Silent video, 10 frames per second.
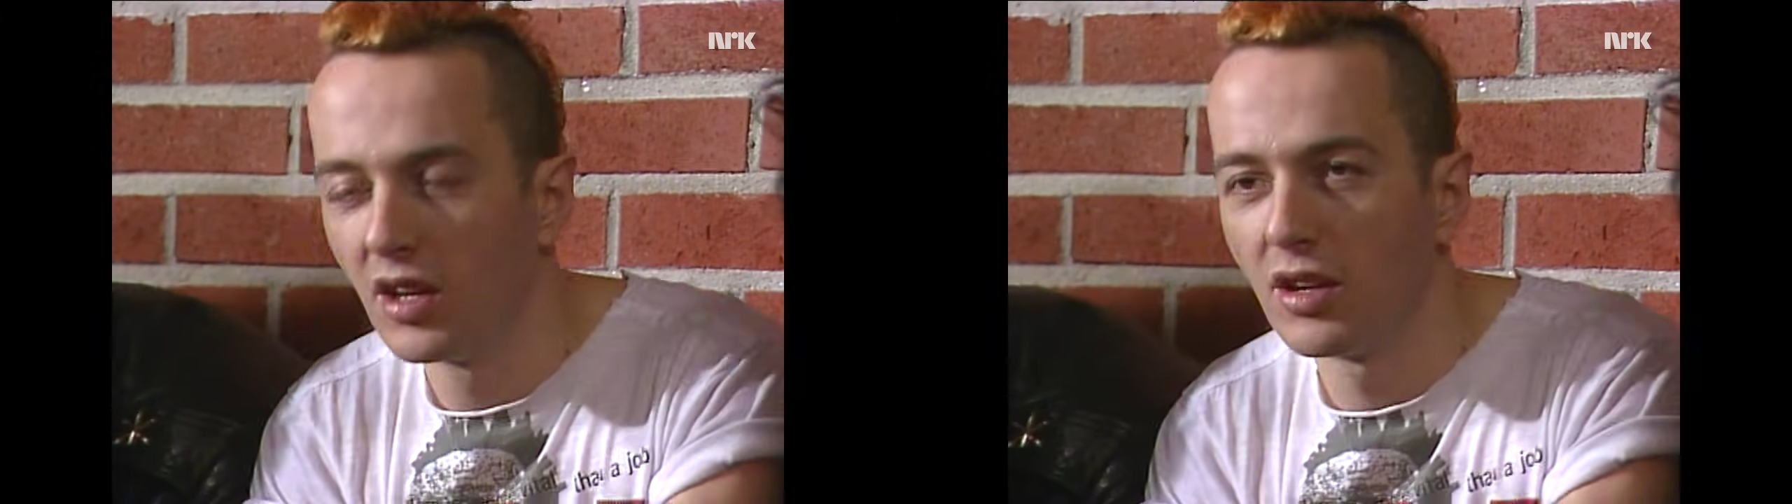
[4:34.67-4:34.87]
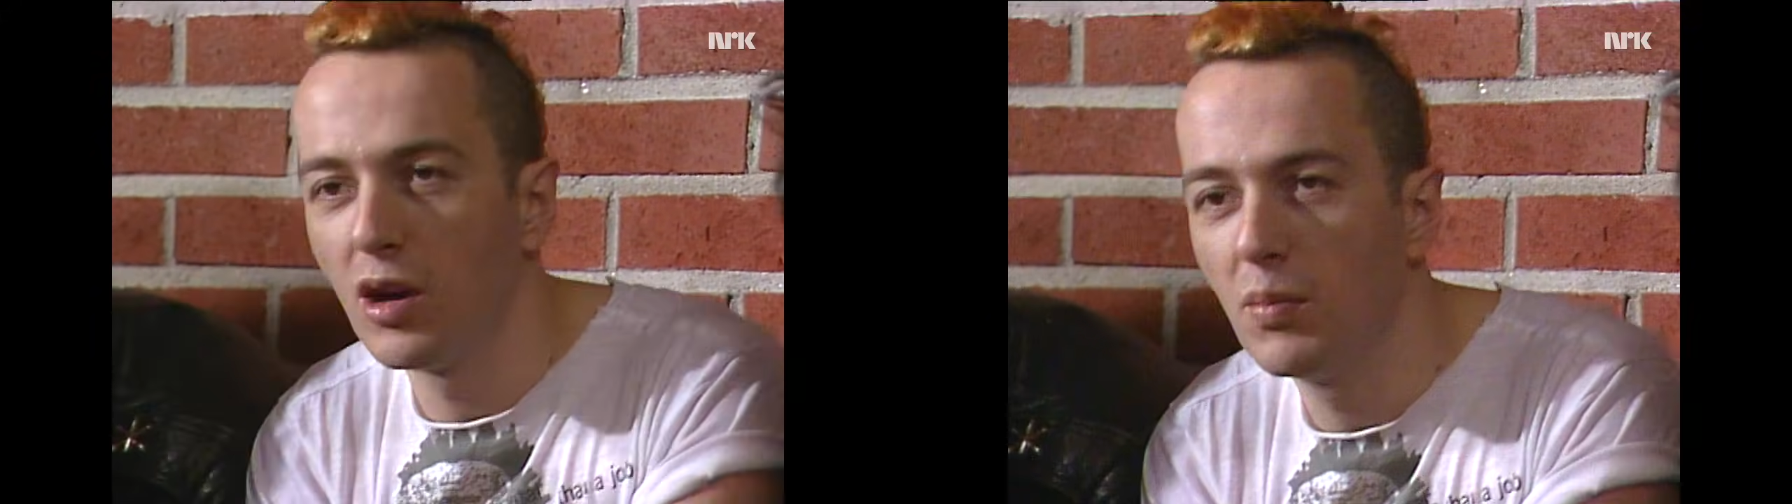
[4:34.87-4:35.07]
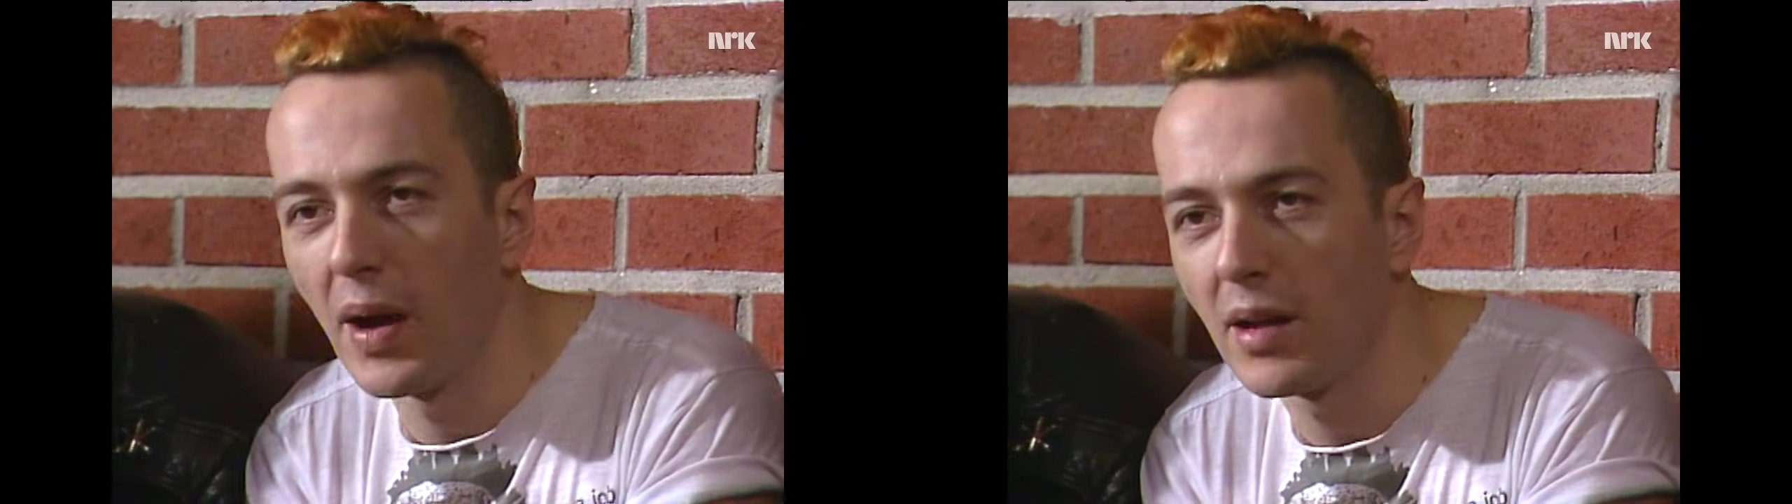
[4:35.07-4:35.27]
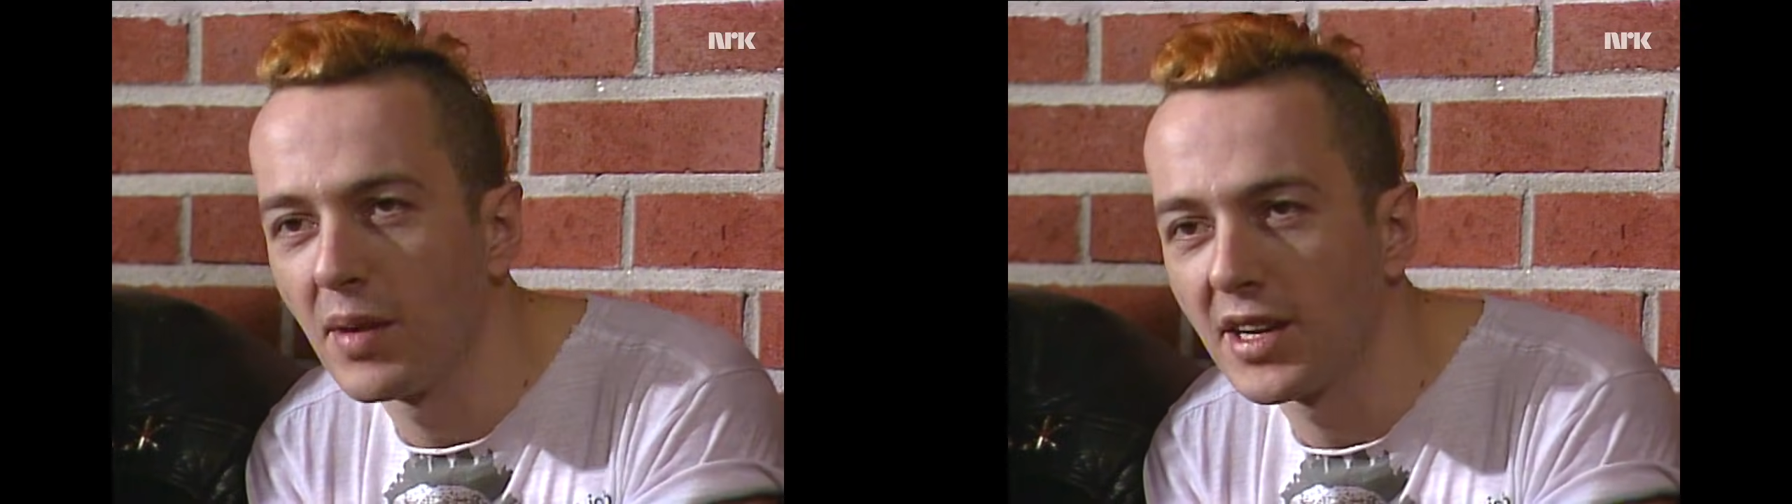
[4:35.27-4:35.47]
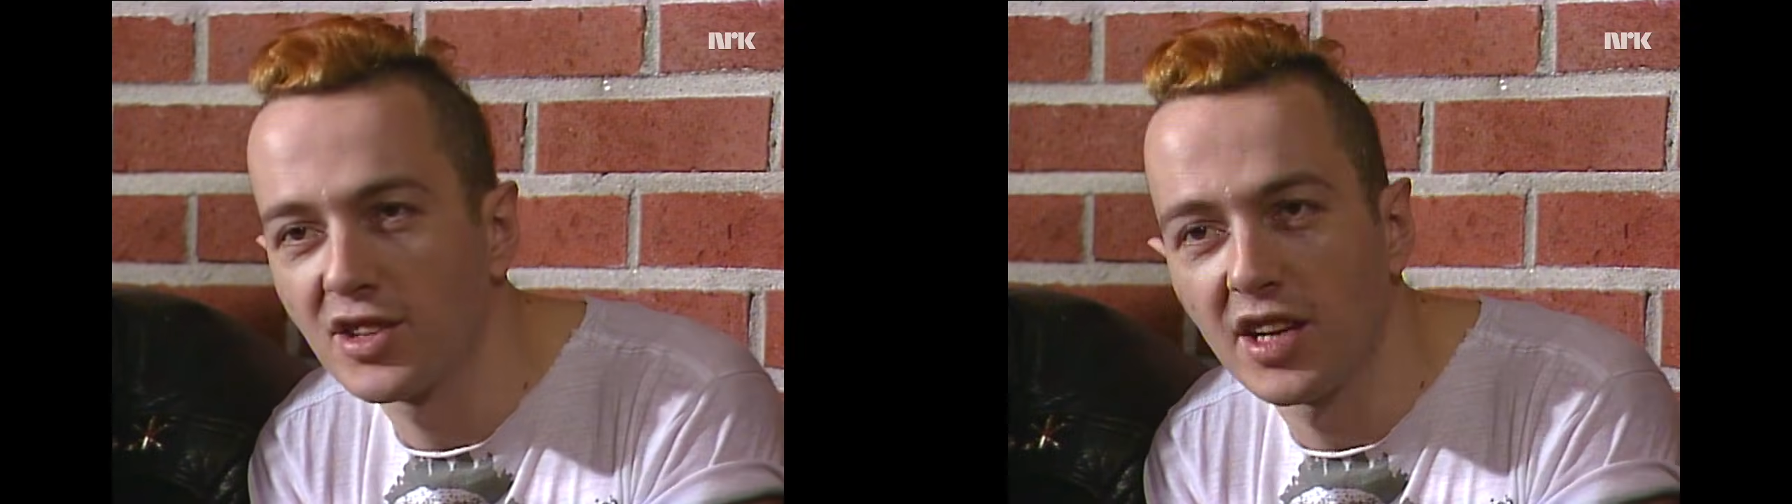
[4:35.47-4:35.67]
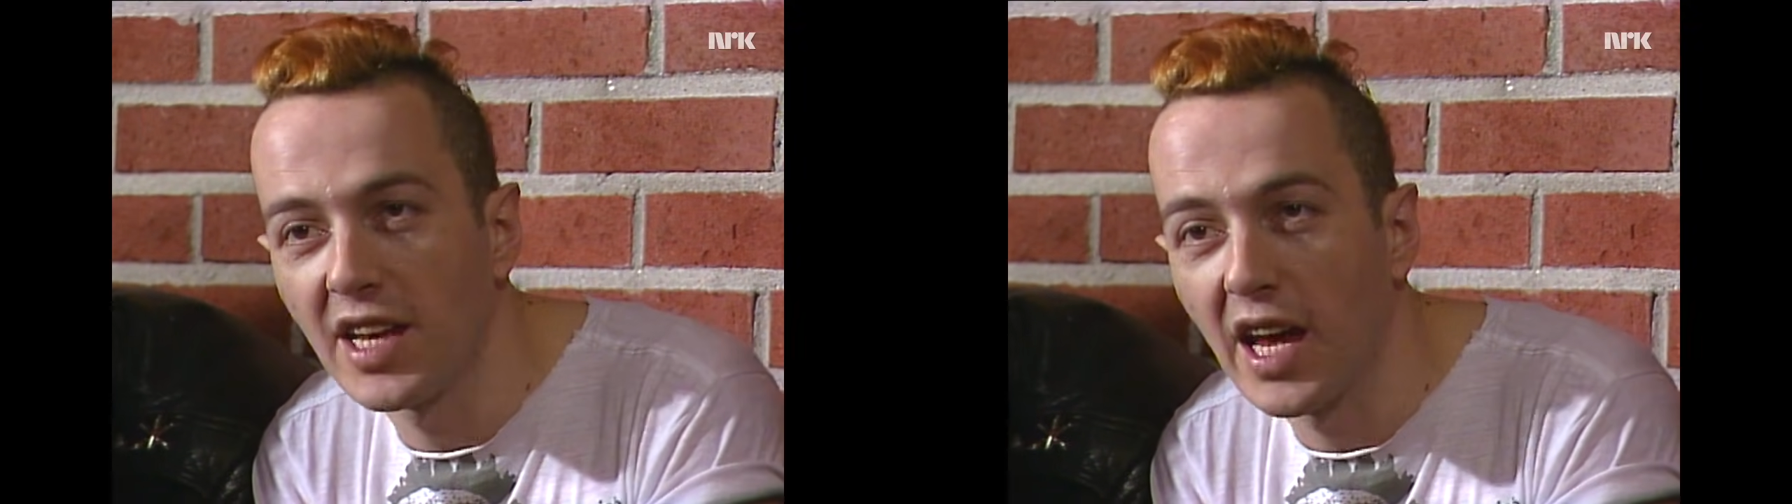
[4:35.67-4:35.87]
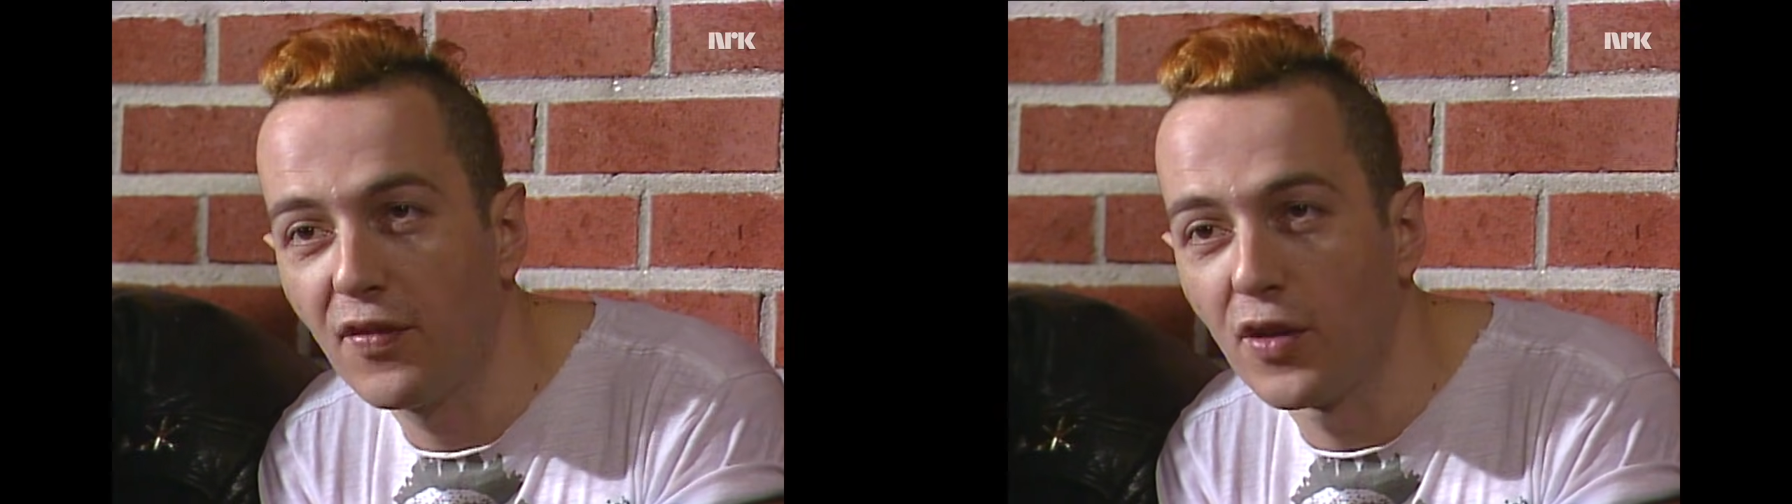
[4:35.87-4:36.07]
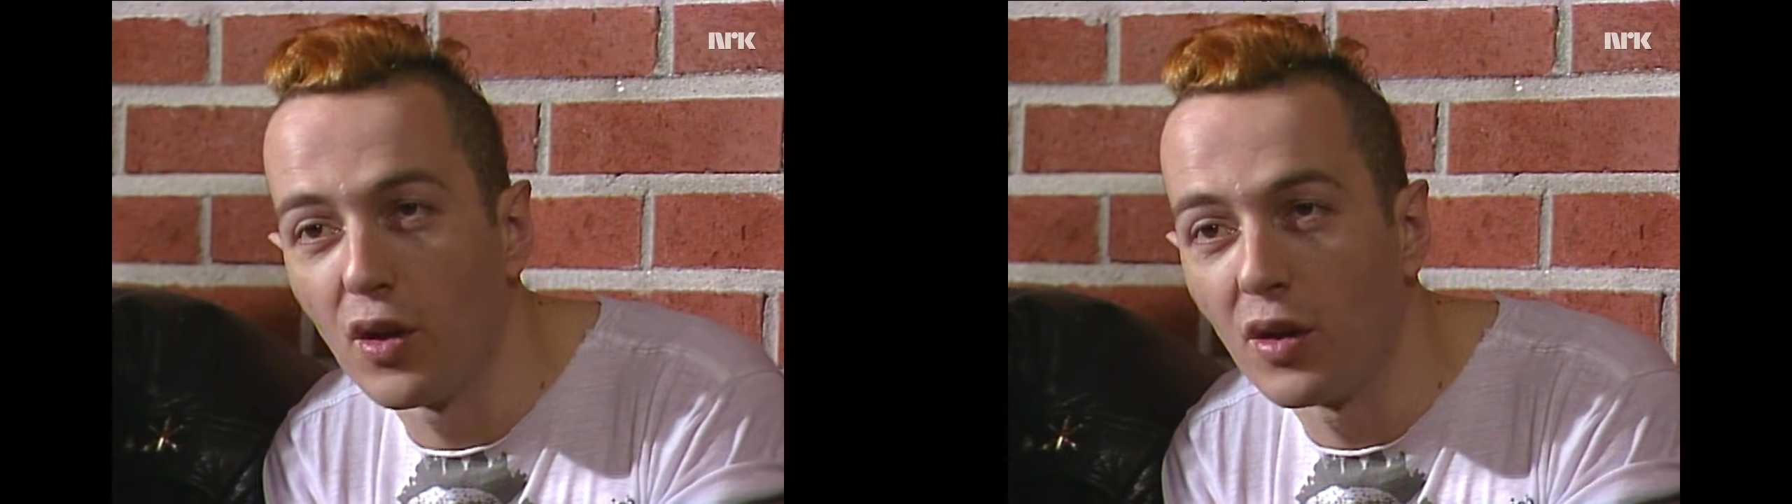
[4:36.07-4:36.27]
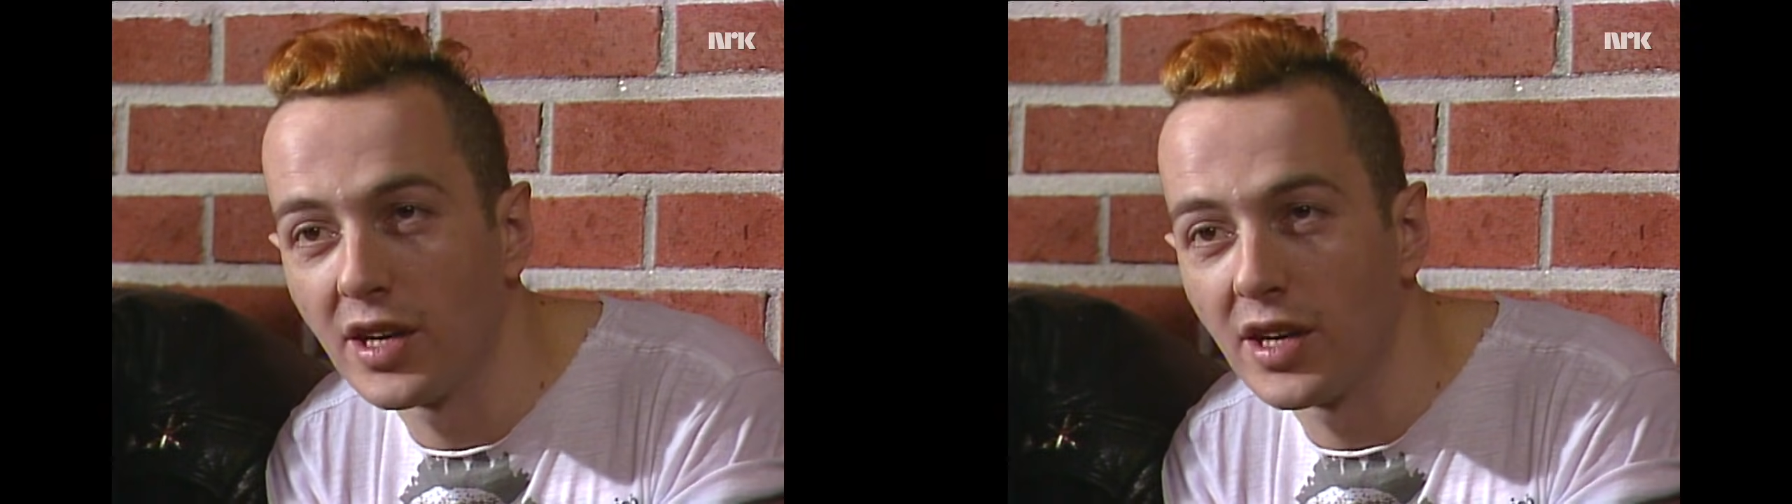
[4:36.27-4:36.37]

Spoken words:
No band makes any effort or